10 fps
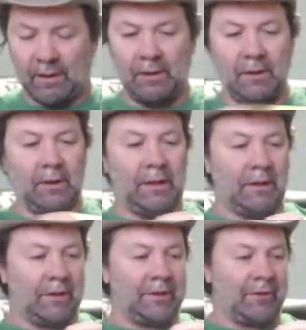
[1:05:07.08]
You know,
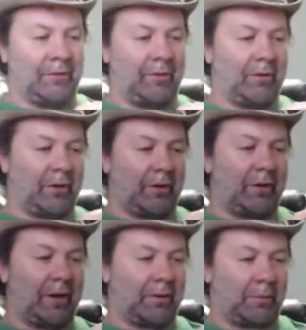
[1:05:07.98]
it doesn't look
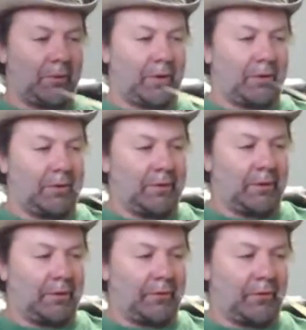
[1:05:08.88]
terrible, though, even though
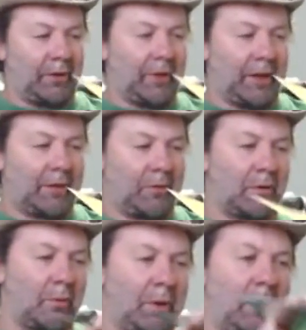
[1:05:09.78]
it sliced that corner
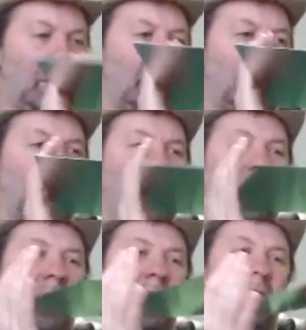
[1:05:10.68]
weird. It looks like it
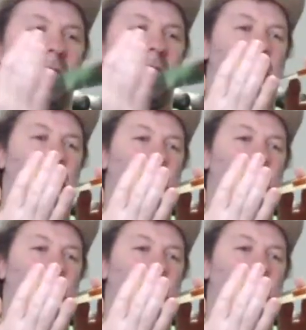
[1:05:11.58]
sealed it up.